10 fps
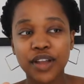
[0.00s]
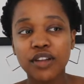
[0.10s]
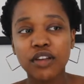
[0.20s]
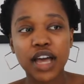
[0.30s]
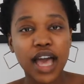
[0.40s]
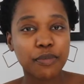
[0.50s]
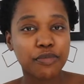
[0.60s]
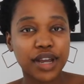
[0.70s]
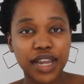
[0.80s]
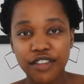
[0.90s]
look up
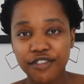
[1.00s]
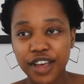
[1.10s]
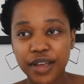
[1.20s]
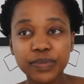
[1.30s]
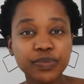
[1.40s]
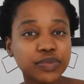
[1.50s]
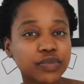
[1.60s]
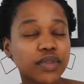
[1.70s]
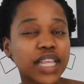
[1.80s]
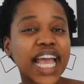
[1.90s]
whatever
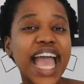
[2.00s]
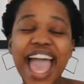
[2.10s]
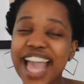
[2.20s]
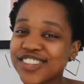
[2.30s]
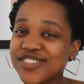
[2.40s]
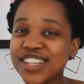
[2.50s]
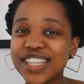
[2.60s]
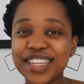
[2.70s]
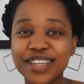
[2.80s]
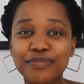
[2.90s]

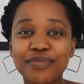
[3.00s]
actually